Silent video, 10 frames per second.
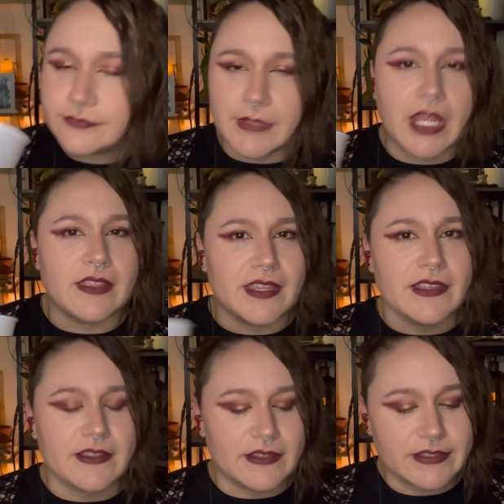I think
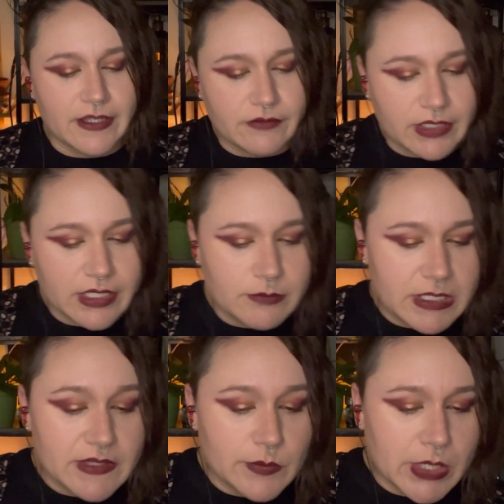this is definitely going to
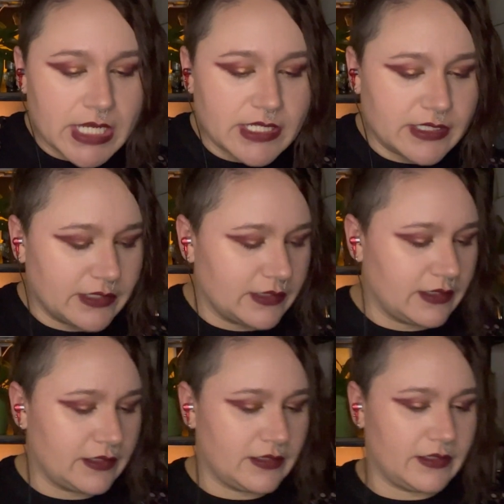be sweet
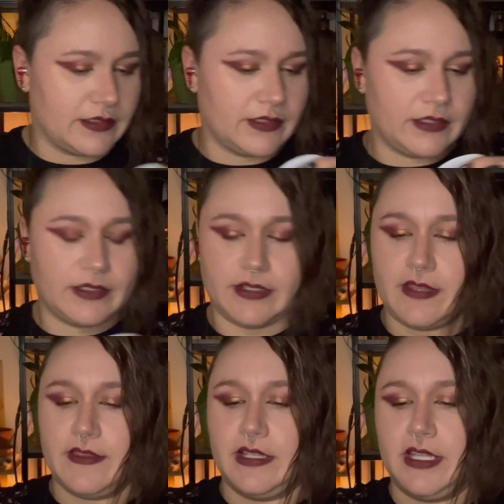
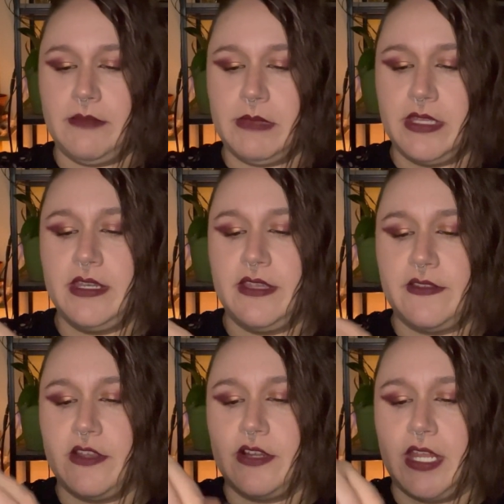because the lemon has
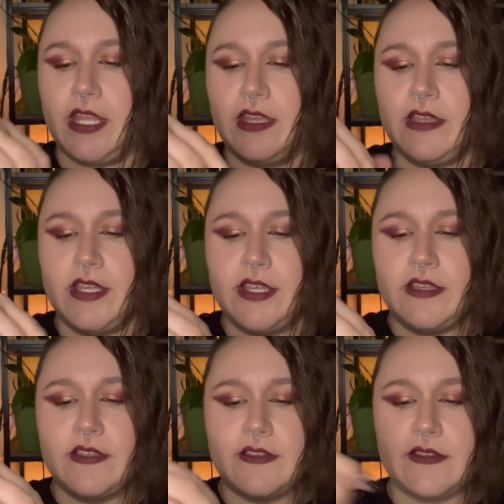already
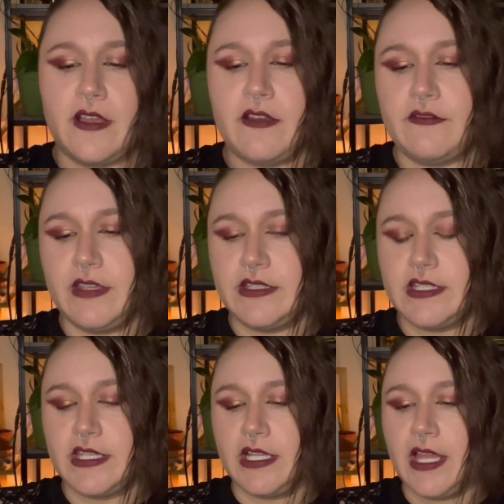softened
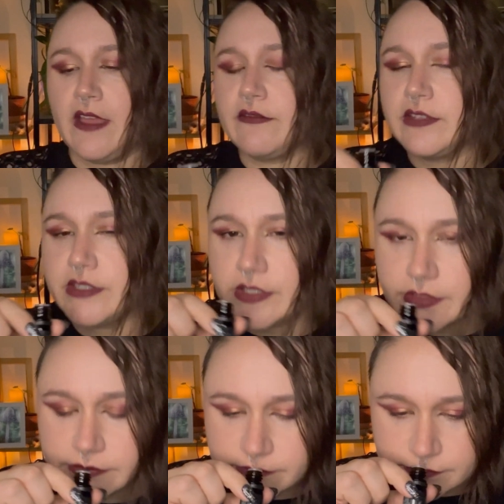the
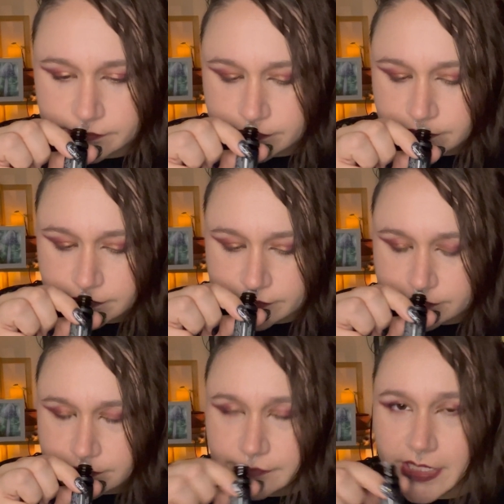lavender,
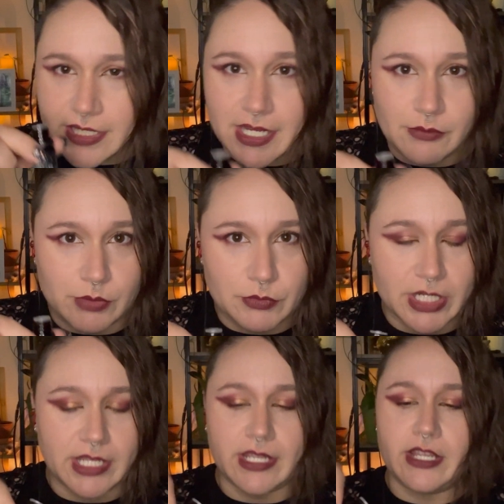and now we're
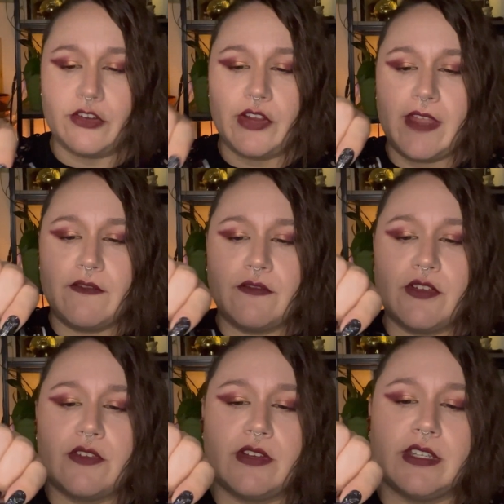bringing in
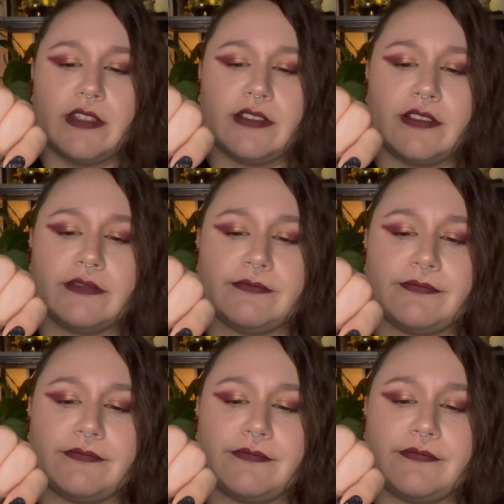grapefruit,
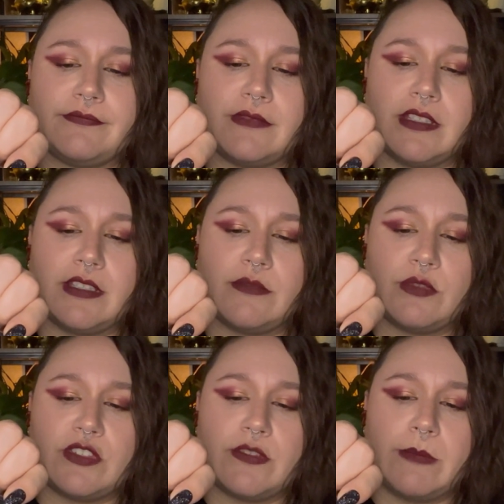
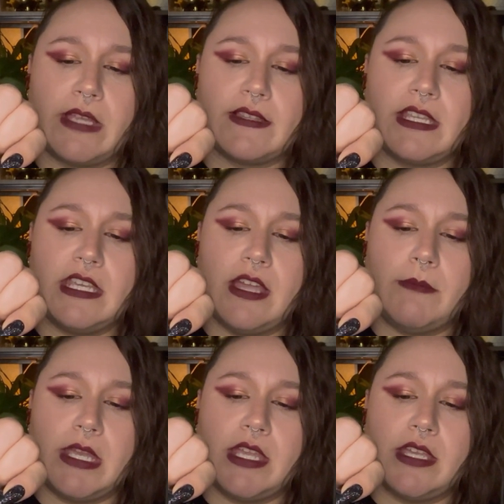which smells
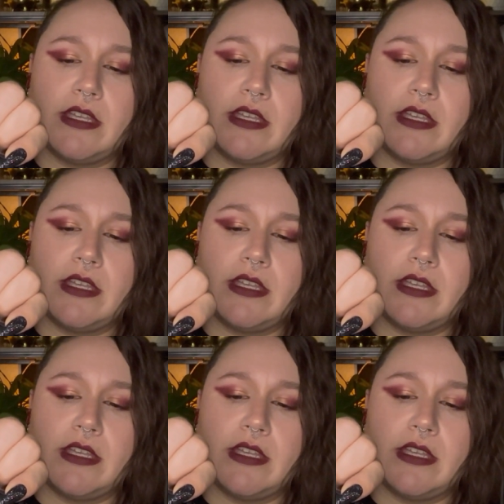yummy.